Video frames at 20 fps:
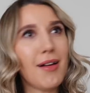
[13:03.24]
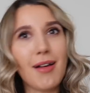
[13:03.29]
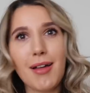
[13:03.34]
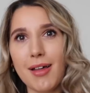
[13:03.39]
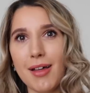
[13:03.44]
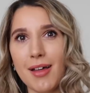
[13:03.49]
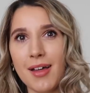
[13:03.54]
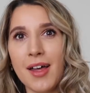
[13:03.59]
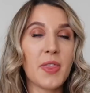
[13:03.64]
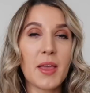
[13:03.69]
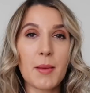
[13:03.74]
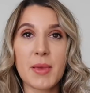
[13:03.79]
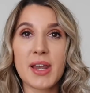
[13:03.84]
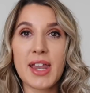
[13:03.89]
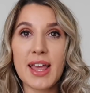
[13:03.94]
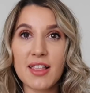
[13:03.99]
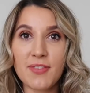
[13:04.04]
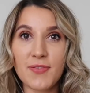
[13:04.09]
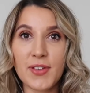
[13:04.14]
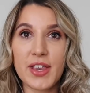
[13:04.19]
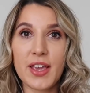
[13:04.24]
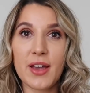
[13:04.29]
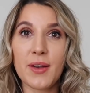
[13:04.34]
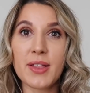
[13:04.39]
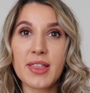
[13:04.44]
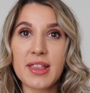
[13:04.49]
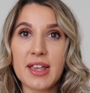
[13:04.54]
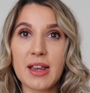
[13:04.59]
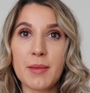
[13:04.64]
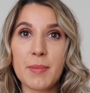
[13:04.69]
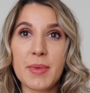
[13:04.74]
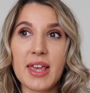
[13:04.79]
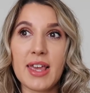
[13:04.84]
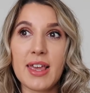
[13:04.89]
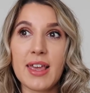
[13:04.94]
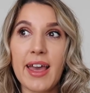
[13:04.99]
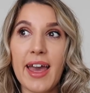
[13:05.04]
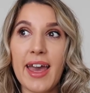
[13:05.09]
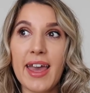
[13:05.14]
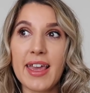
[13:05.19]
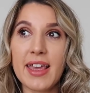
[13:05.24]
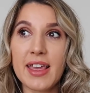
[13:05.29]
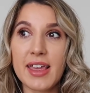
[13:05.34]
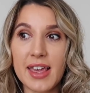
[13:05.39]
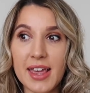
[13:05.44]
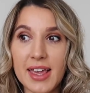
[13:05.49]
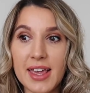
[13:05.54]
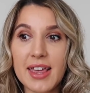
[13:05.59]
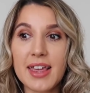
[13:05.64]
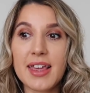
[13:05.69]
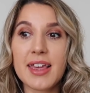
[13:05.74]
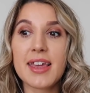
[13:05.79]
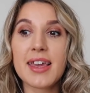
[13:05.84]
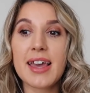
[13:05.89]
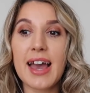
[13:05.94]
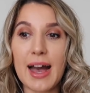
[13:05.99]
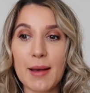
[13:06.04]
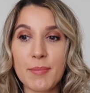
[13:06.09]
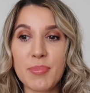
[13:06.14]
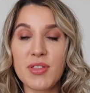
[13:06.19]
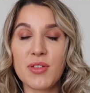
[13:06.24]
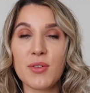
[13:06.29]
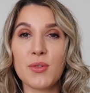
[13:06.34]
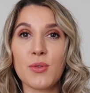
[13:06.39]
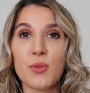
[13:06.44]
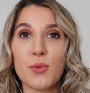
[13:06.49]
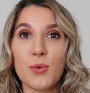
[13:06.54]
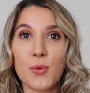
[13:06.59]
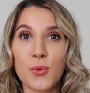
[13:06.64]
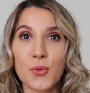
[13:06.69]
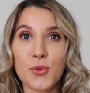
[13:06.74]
oh, I think my next video is going to be a key capsule